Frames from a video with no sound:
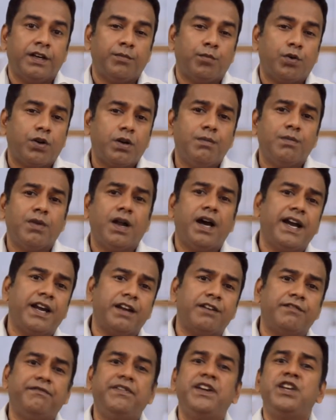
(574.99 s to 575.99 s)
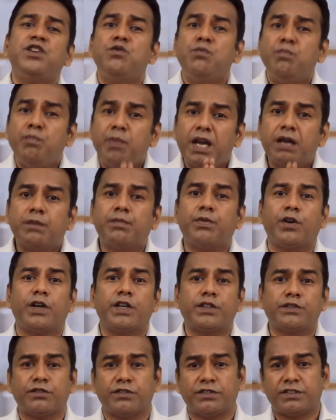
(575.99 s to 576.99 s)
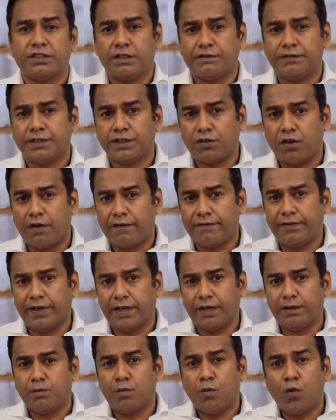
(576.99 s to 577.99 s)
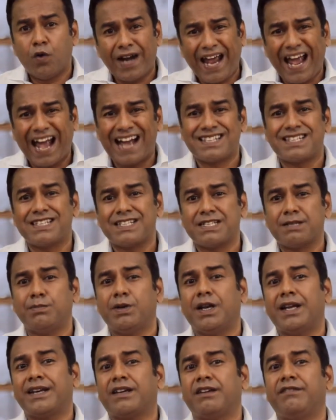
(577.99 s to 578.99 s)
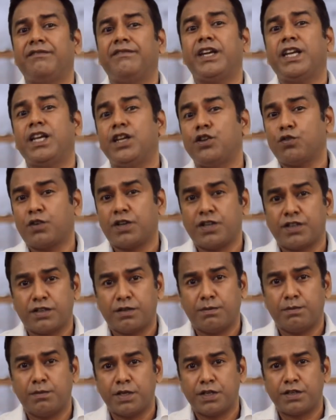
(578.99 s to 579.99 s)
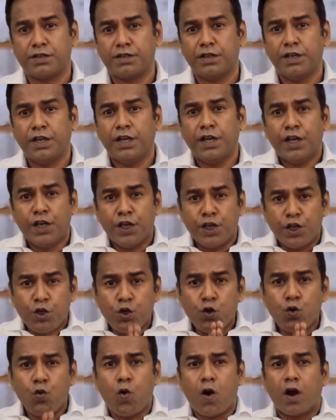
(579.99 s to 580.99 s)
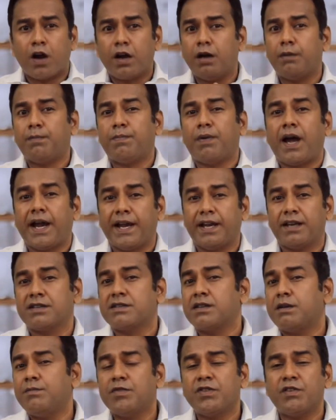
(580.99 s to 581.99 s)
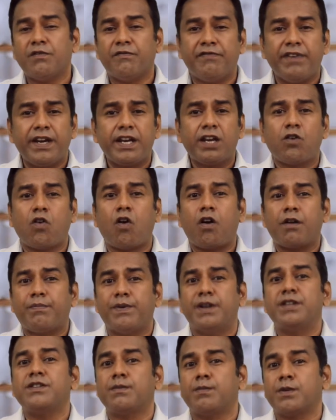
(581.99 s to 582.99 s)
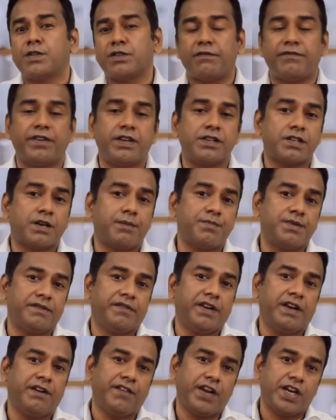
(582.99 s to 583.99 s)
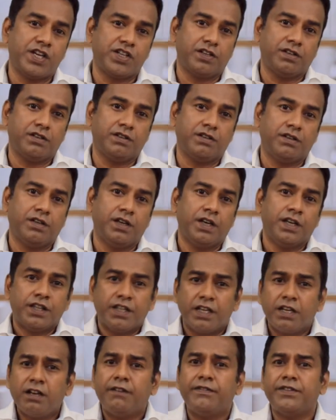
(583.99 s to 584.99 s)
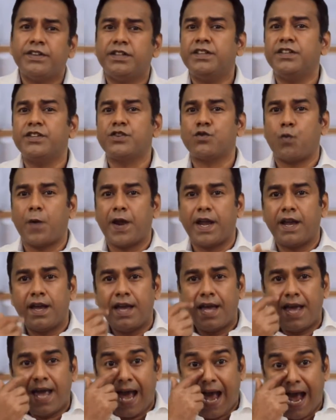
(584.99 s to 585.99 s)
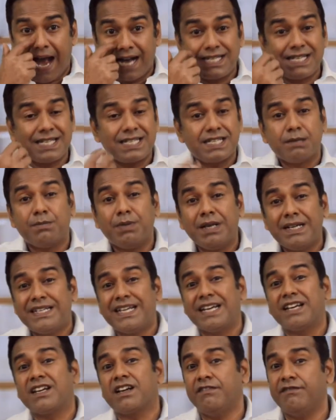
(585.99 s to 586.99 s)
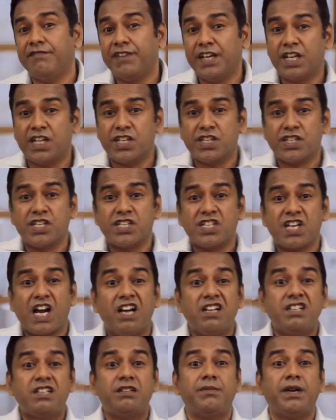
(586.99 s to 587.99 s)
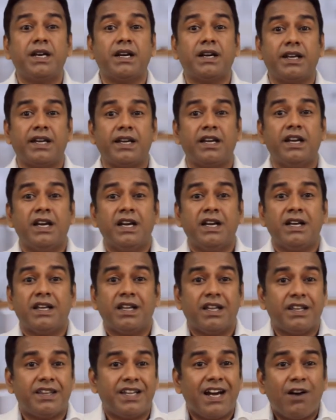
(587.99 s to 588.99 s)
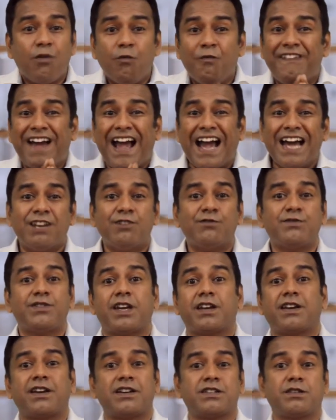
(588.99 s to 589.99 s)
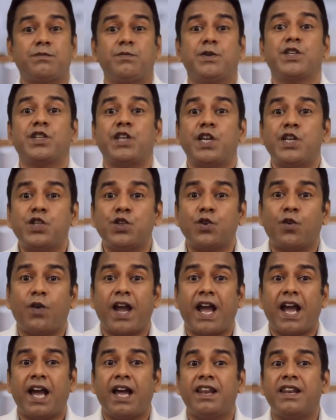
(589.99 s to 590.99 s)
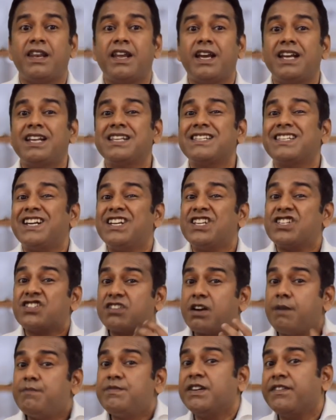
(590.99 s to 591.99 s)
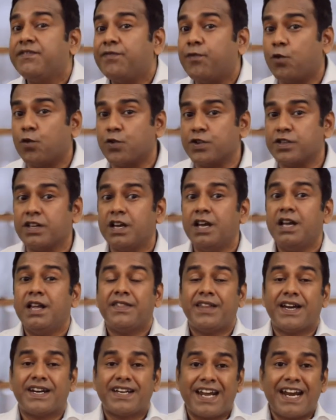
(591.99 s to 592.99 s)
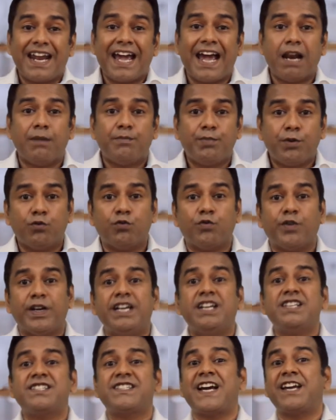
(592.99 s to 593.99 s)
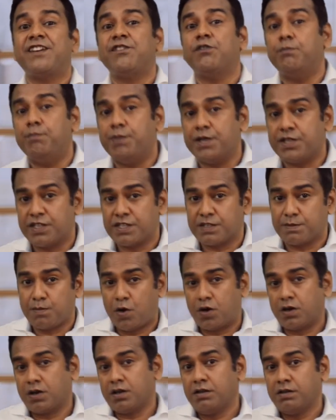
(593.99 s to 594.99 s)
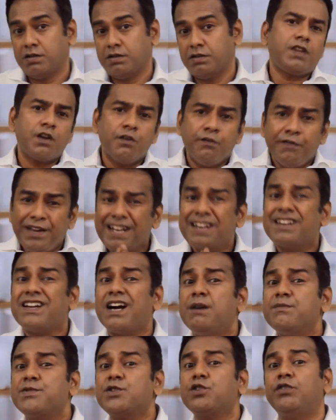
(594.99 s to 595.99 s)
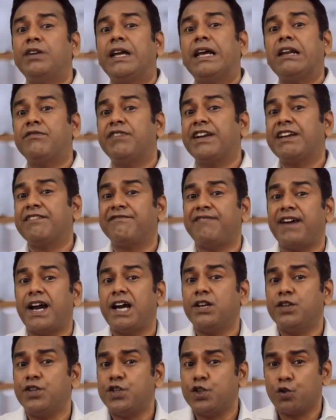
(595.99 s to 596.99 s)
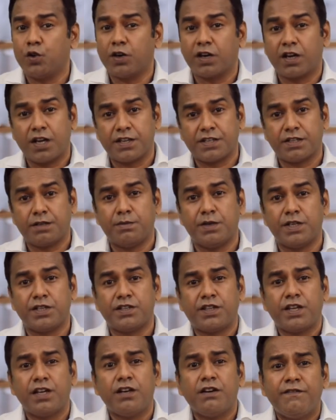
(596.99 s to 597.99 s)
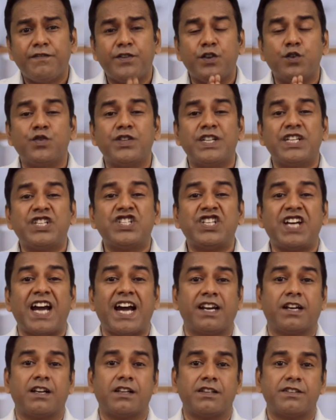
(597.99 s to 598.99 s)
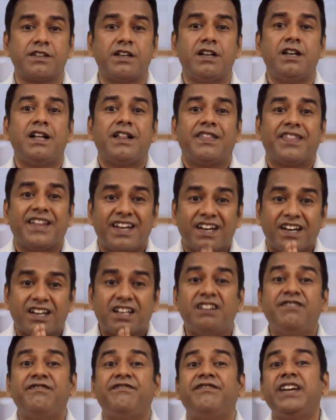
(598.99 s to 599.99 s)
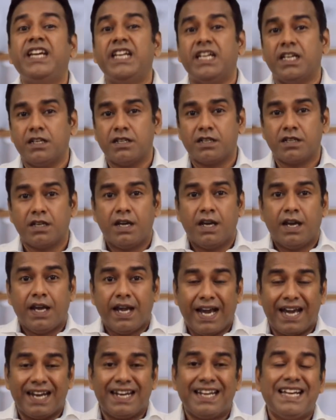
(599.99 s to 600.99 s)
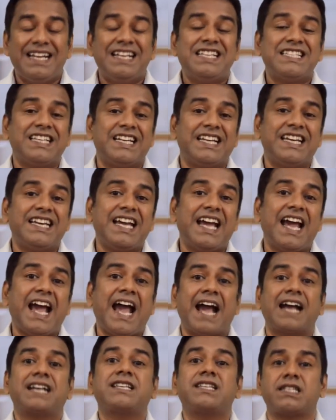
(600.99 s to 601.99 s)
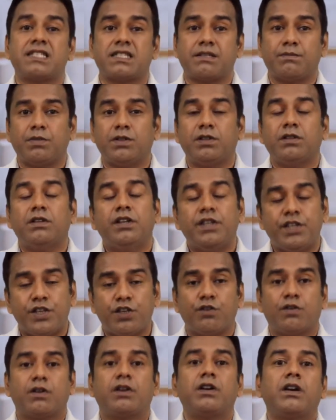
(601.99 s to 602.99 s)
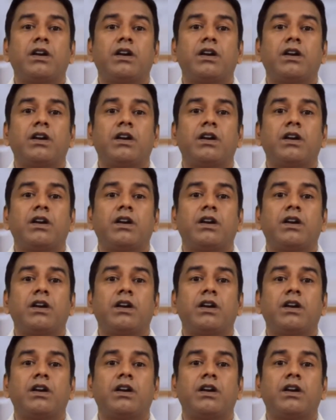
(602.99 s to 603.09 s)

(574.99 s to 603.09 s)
Bottom line, when you make products or service offering more accessible and convenient to customers, you are applying some of the very core principles of disruptive innovation. Think of it this way accessibility and convenience is ultimately their values that customers enjoy and it is a disruptive force that can help you redesign your business model when it comes to delivering value to your customers think of using channels that are convenient and easily accessible to your